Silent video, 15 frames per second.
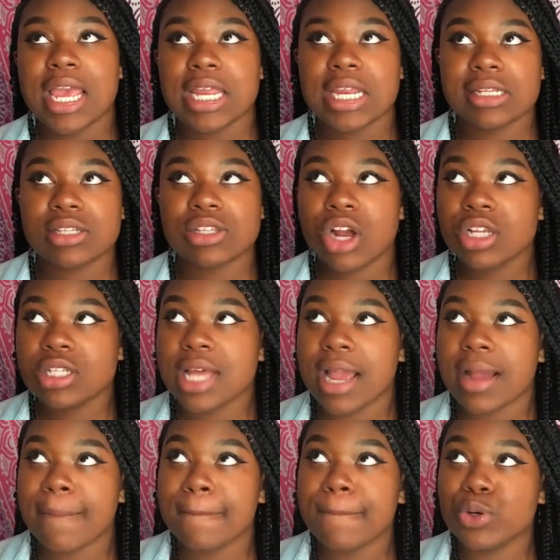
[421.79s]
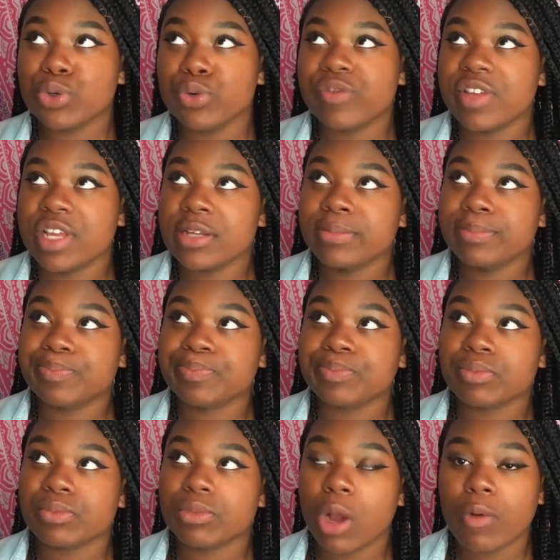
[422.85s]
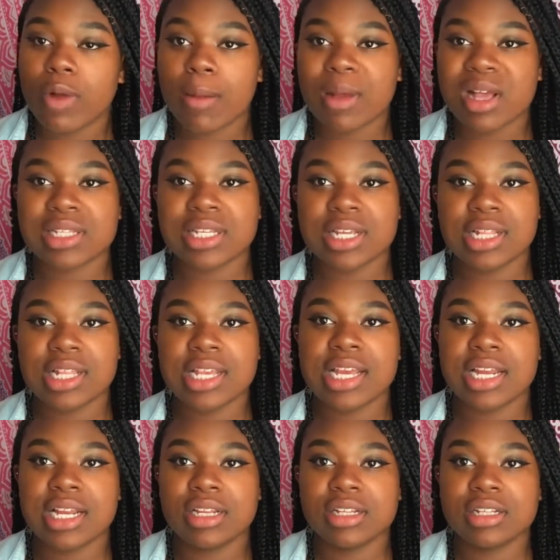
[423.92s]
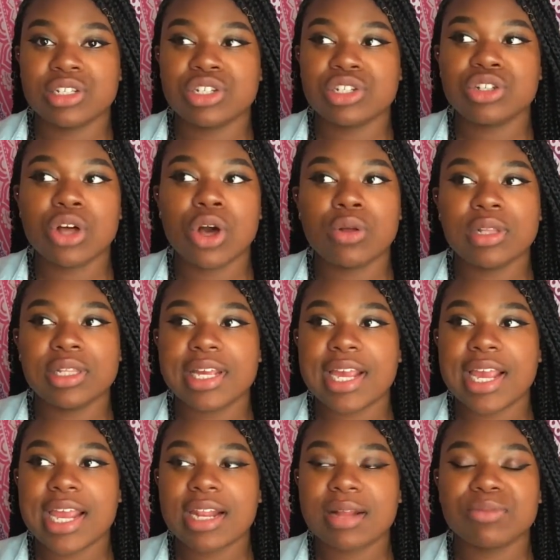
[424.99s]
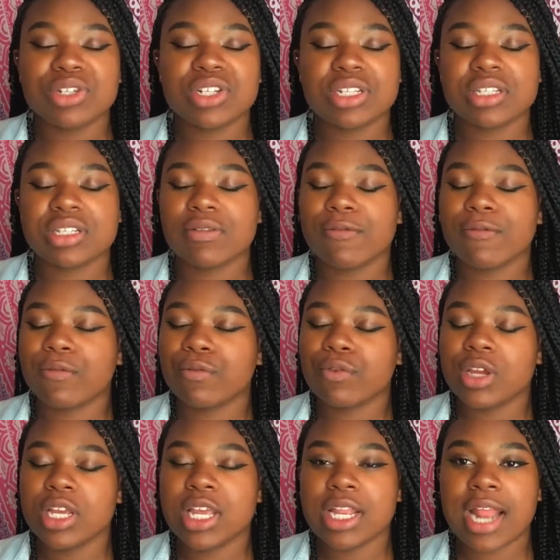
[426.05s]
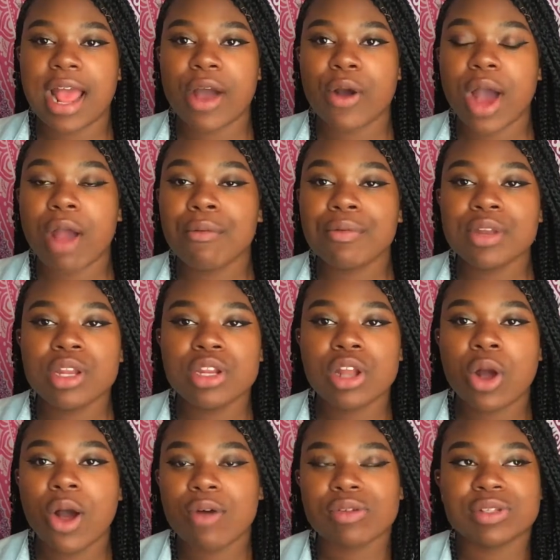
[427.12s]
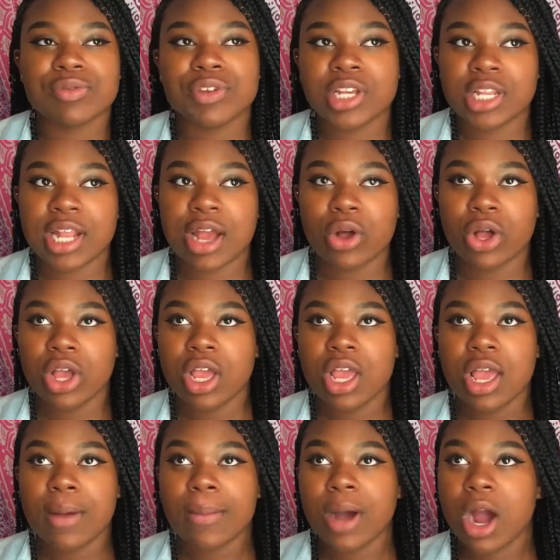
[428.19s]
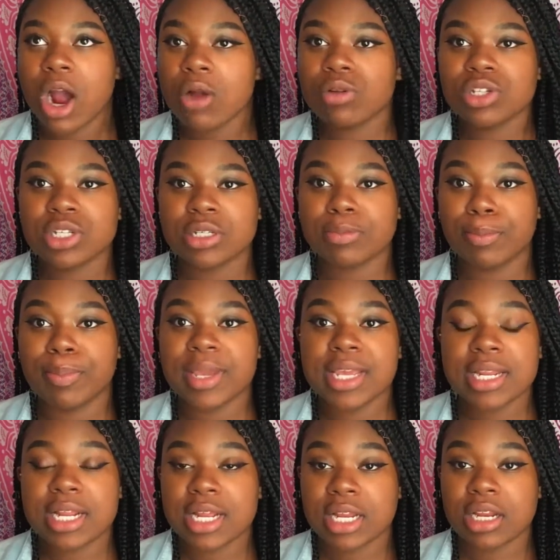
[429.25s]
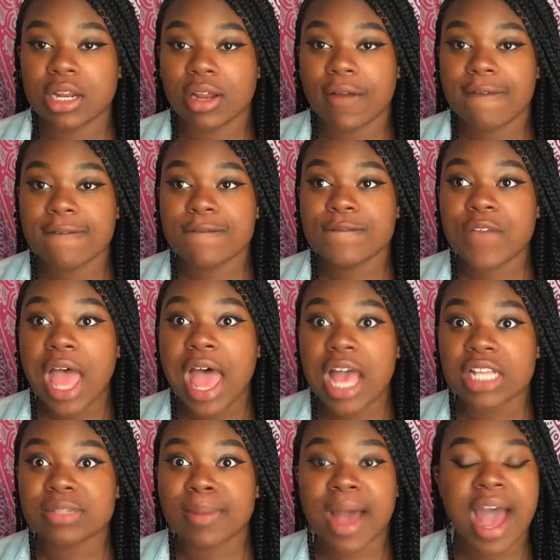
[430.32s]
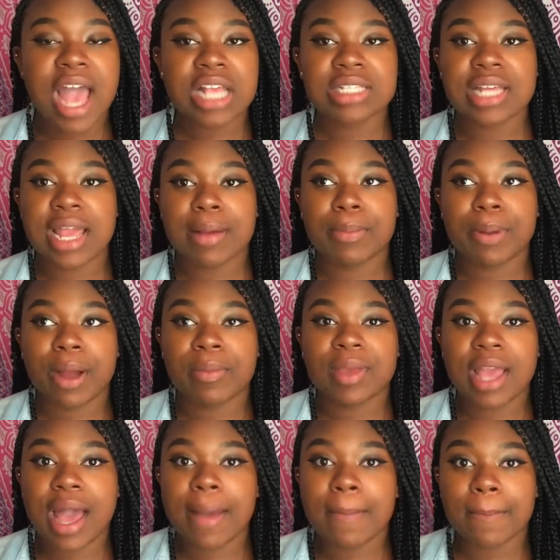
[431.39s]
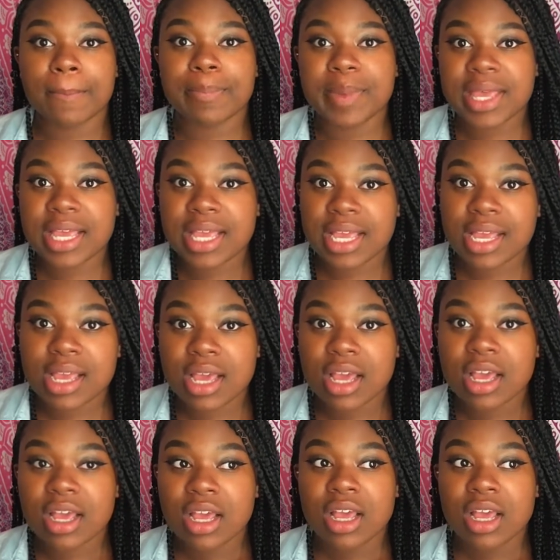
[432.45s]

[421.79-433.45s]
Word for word: And it starts like moving around my ceiling slowly, and I'm just freaking out. I already know I was freaking out. My heart was just beating fast. My eyes like probably got big,